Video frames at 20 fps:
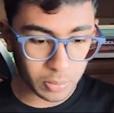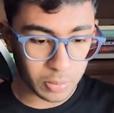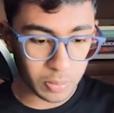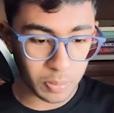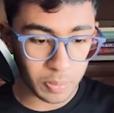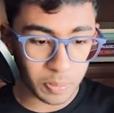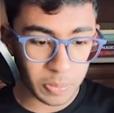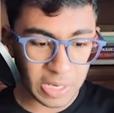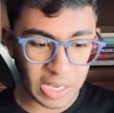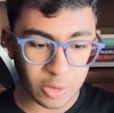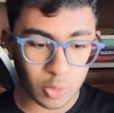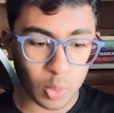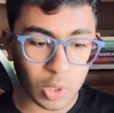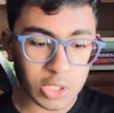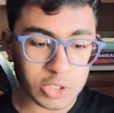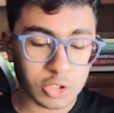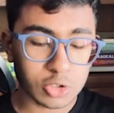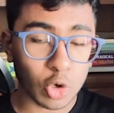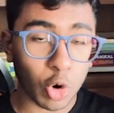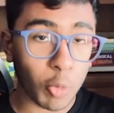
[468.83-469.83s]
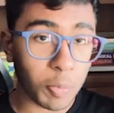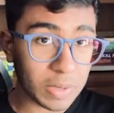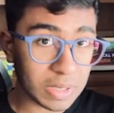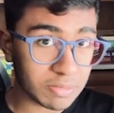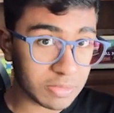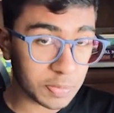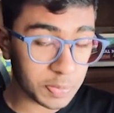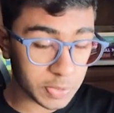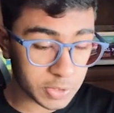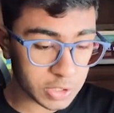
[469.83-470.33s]
black wants to open up
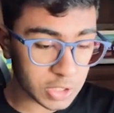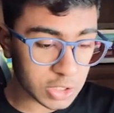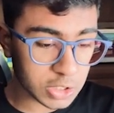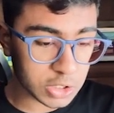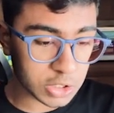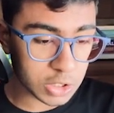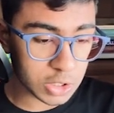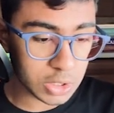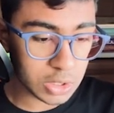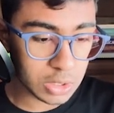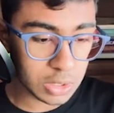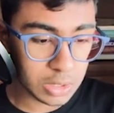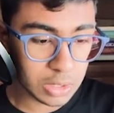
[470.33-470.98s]
the possession.